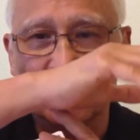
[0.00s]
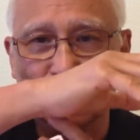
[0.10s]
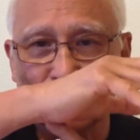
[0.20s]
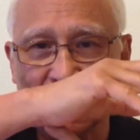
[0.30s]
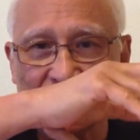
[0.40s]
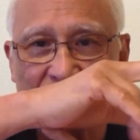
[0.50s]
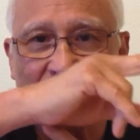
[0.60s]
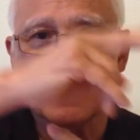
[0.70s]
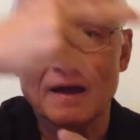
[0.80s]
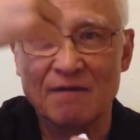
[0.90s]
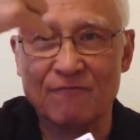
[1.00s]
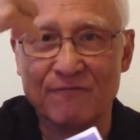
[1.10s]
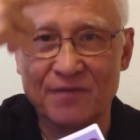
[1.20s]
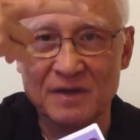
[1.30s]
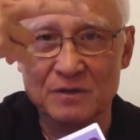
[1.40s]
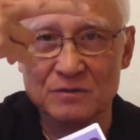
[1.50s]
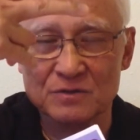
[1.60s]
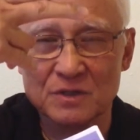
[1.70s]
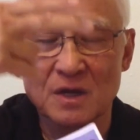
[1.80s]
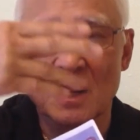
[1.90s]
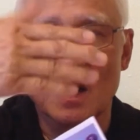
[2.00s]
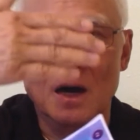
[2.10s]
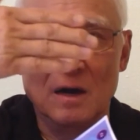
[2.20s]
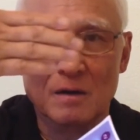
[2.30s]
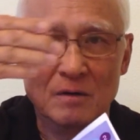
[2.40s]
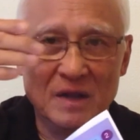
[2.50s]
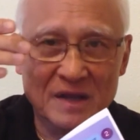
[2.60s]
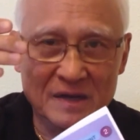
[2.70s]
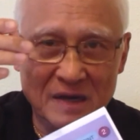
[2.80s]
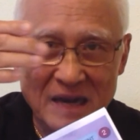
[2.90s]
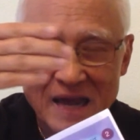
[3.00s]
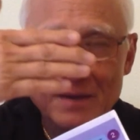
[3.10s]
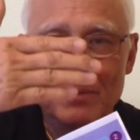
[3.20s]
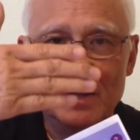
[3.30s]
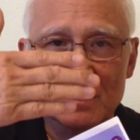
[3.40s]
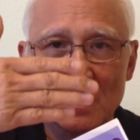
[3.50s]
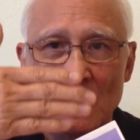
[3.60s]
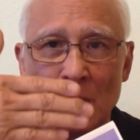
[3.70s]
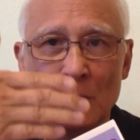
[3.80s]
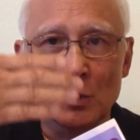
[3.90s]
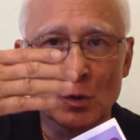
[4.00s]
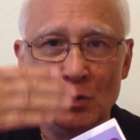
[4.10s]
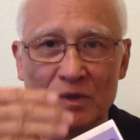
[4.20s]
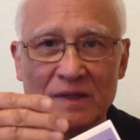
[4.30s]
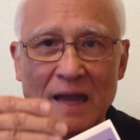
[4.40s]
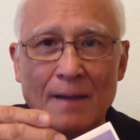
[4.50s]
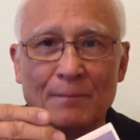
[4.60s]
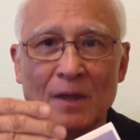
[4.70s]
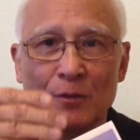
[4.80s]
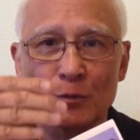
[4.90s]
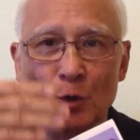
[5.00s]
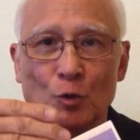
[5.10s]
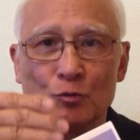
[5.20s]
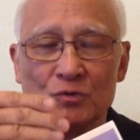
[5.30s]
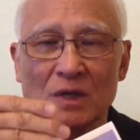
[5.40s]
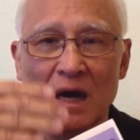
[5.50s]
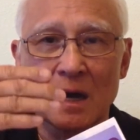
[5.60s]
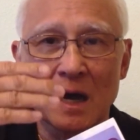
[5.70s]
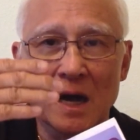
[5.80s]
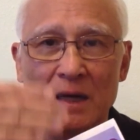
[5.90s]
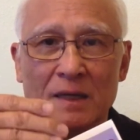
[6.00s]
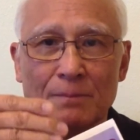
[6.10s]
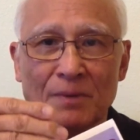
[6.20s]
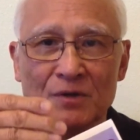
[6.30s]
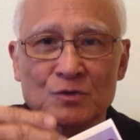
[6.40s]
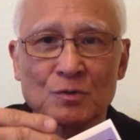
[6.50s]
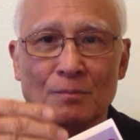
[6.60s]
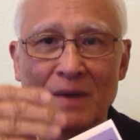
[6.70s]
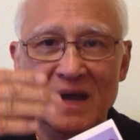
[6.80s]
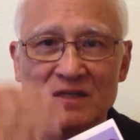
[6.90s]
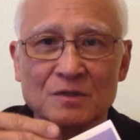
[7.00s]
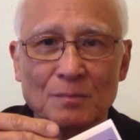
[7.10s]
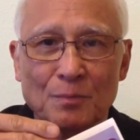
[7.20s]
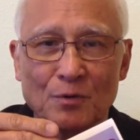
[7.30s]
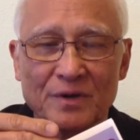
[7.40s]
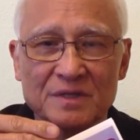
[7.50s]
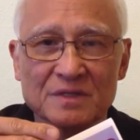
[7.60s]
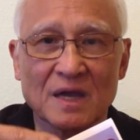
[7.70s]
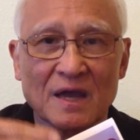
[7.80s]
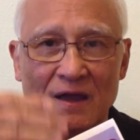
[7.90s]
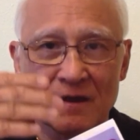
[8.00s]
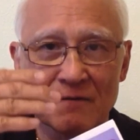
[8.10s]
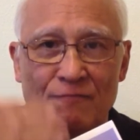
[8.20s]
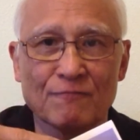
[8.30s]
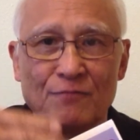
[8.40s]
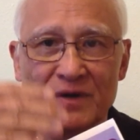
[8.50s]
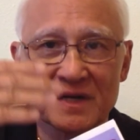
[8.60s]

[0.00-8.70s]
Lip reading: wrist, and fingers are in alignment, you will tap those acupuncture master points every